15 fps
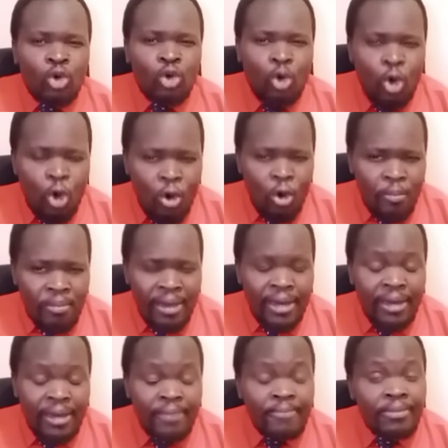
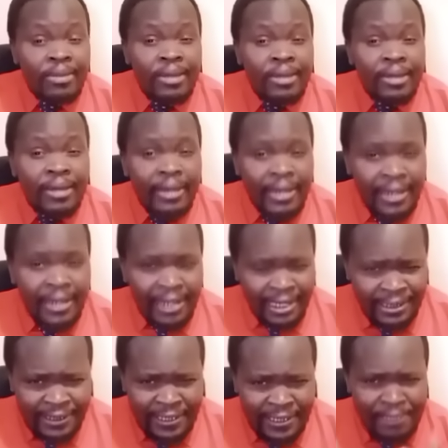Koome and
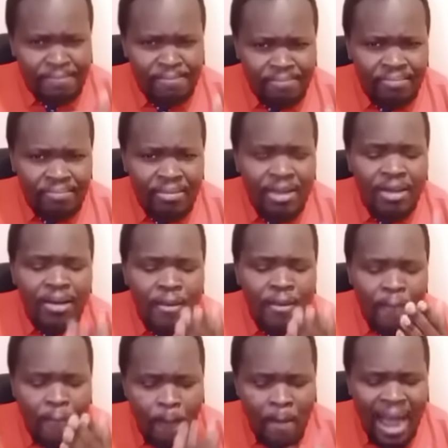her team
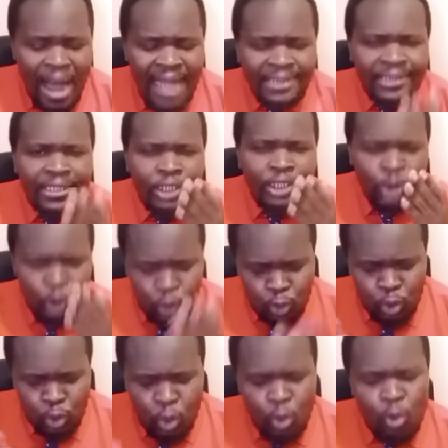must and should
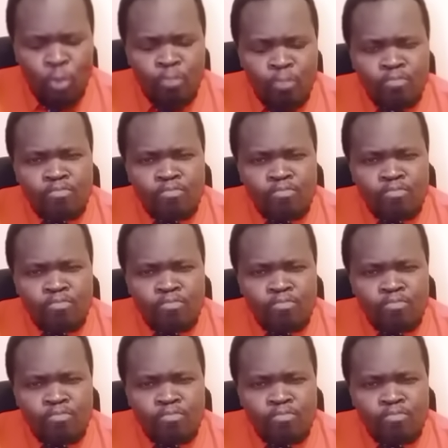go.